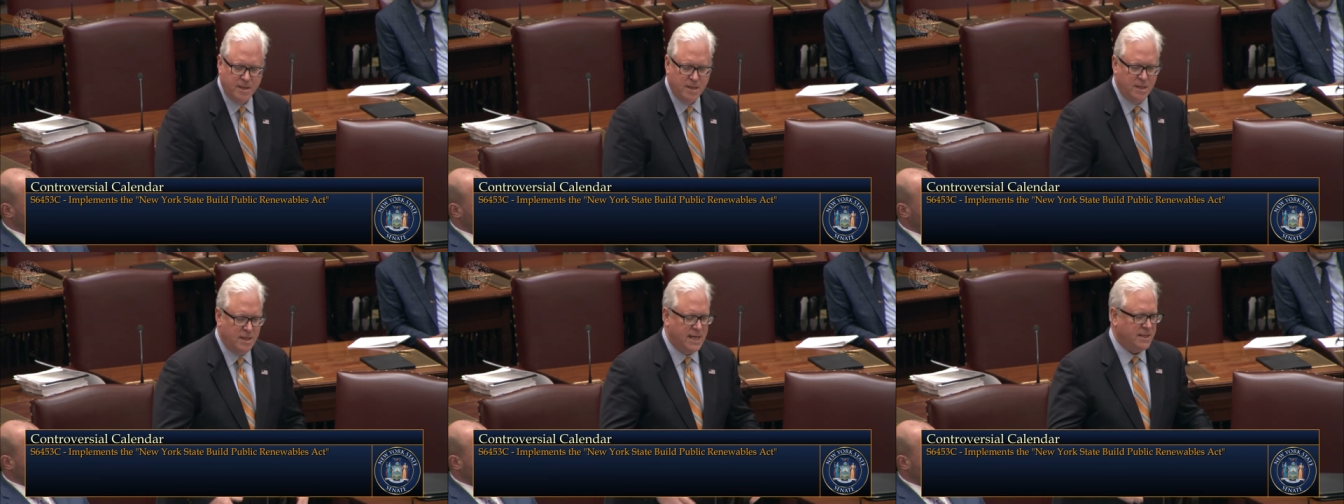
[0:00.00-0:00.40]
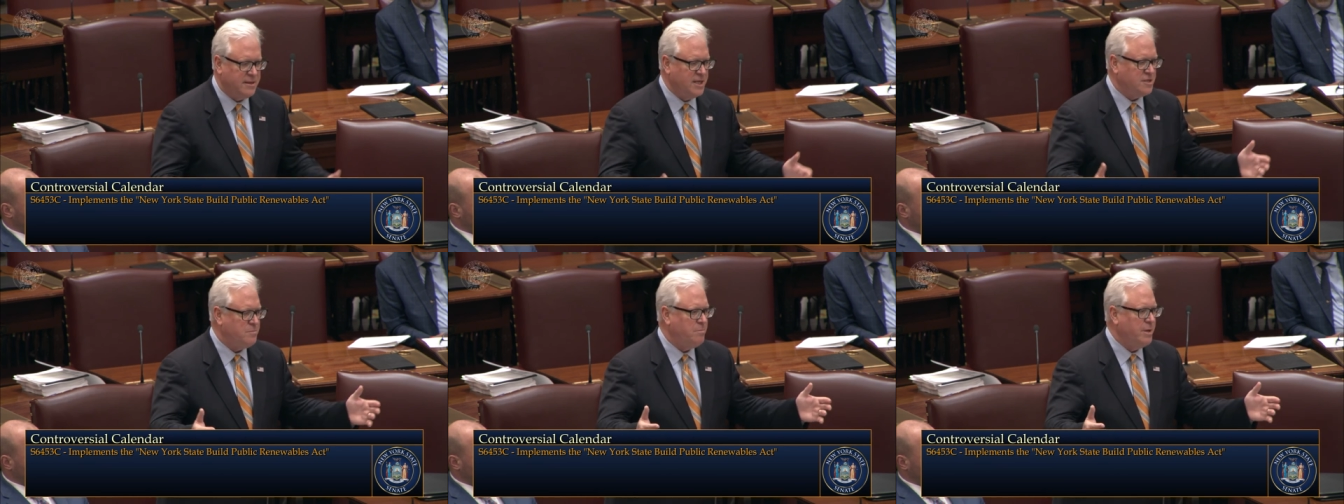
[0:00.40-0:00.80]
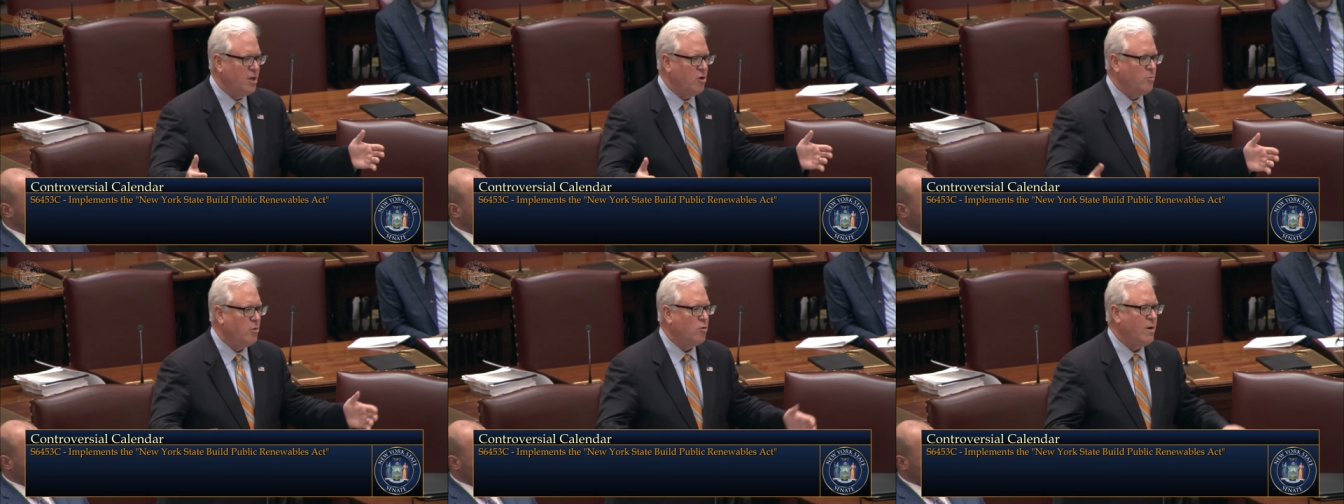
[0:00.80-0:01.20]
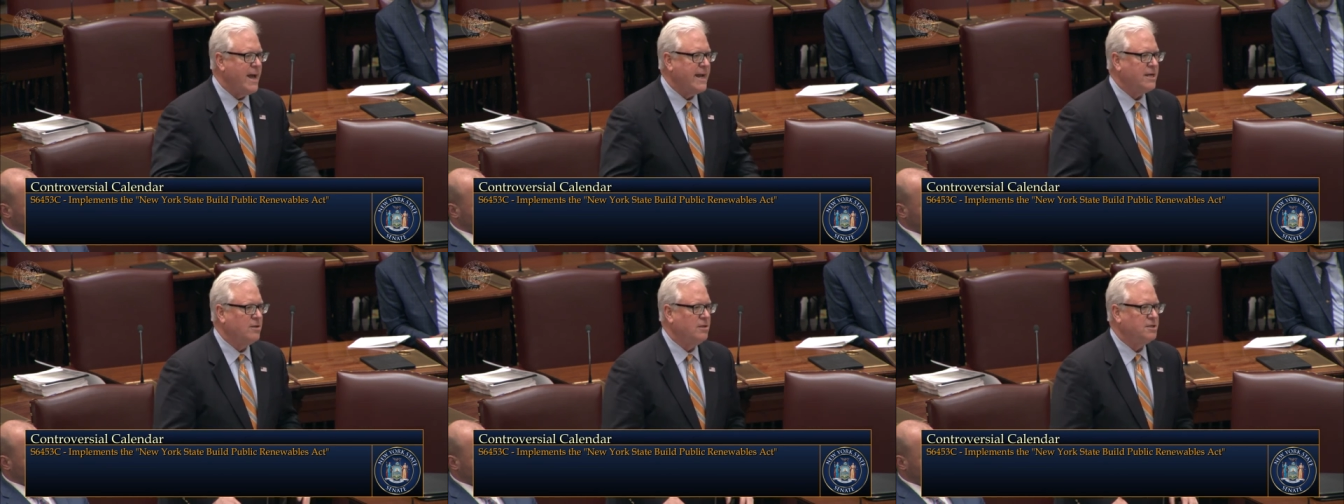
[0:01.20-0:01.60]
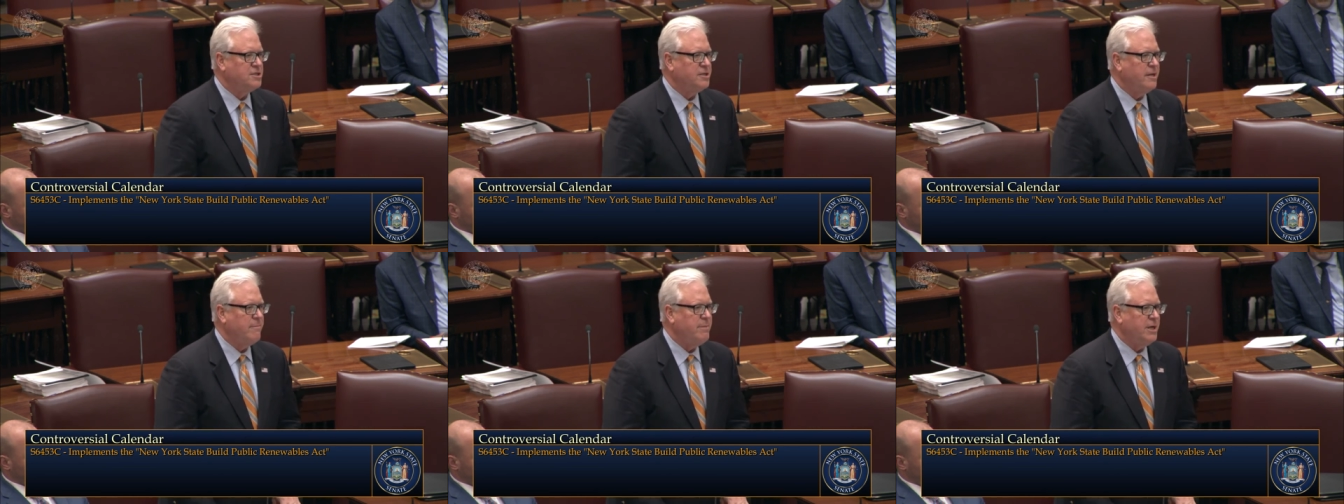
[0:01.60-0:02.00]
Yet this bill
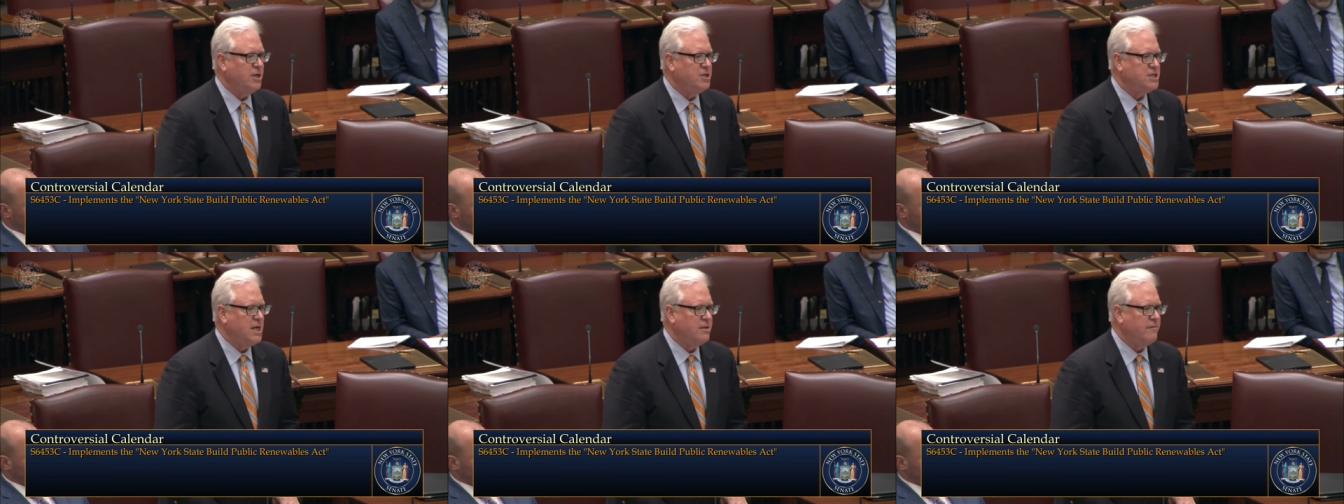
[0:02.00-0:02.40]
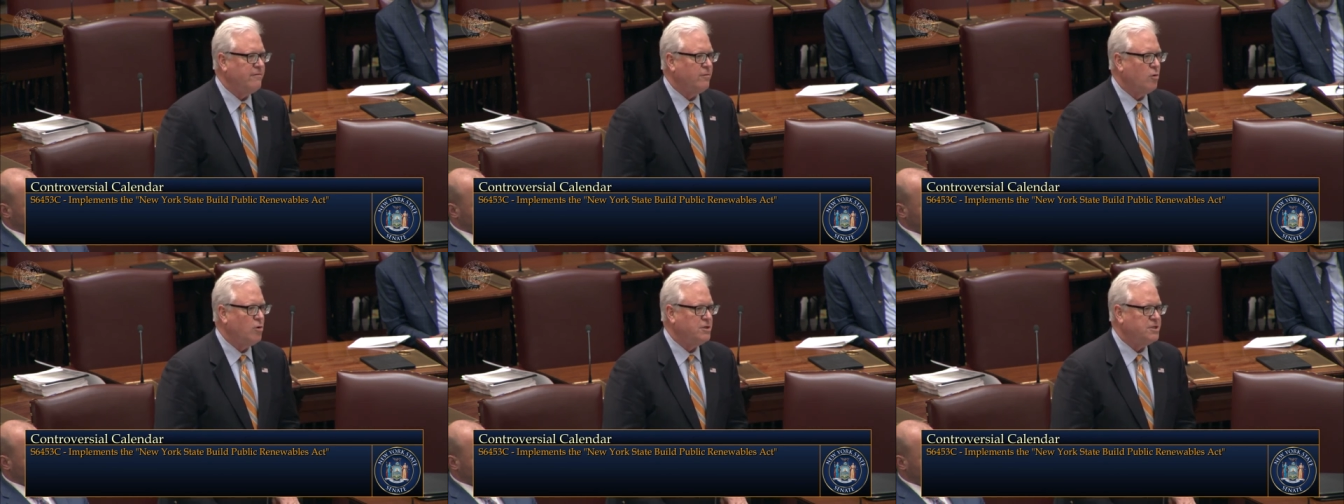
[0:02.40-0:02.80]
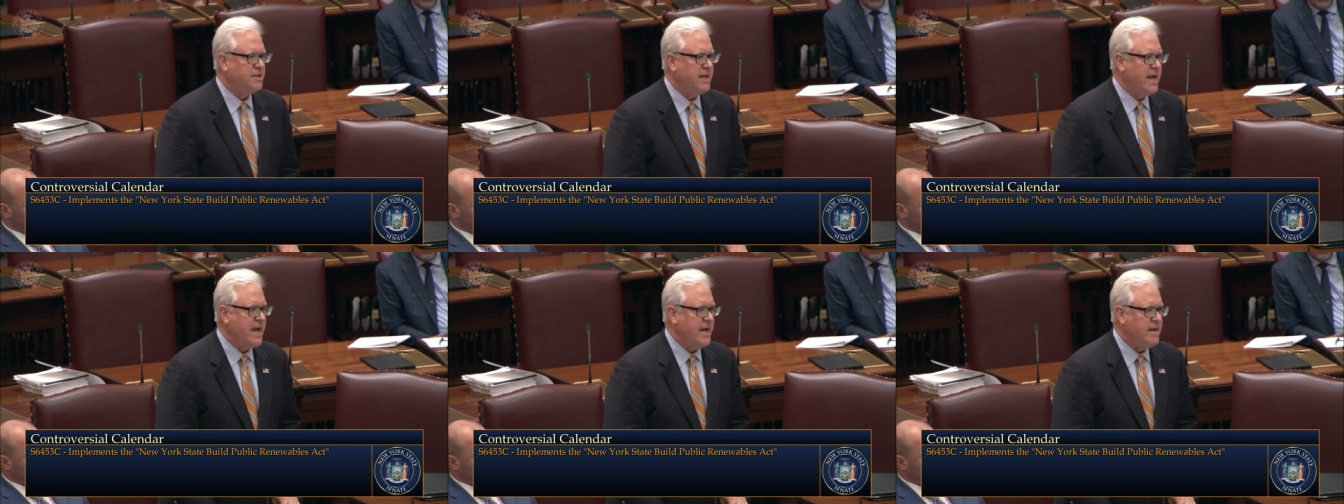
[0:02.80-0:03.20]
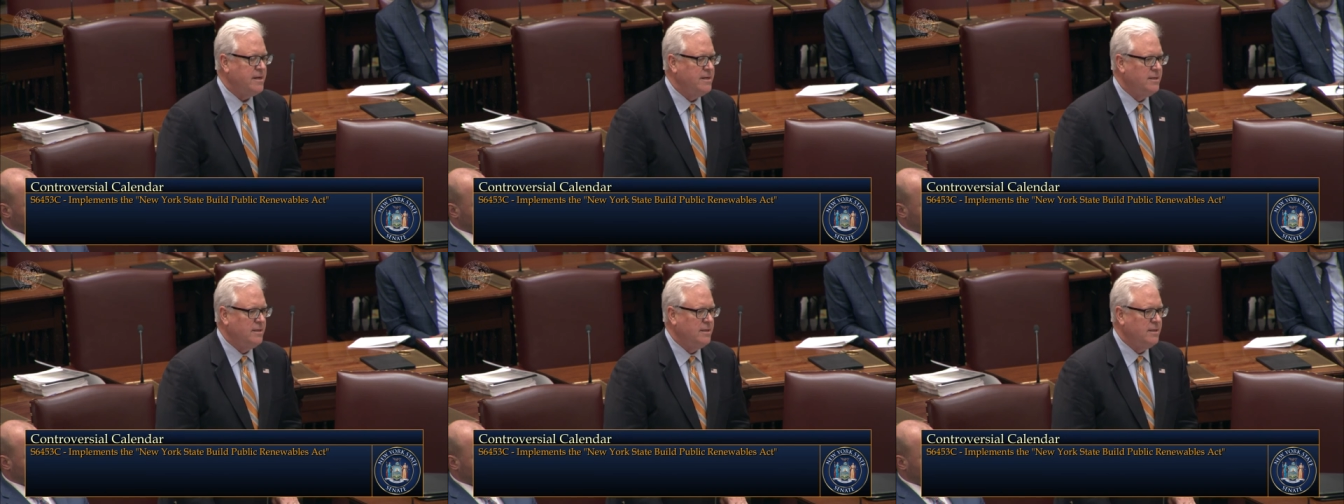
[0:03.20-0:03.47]
miraculously appears on the floor today,